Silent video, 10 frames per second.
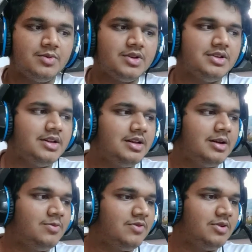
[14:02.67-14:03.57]
was really
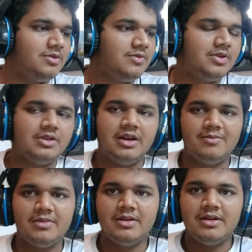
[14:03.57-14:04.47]
helpful for them.
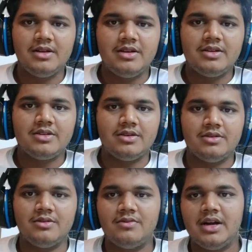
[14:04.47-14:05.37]

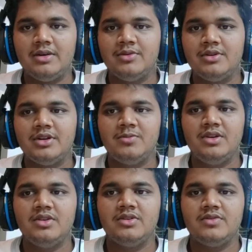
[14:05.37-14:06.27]
So why won't it be
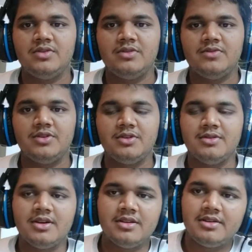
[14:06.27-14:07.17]
useful for you
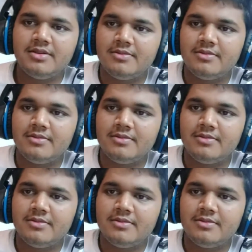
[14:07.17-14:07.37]
guys?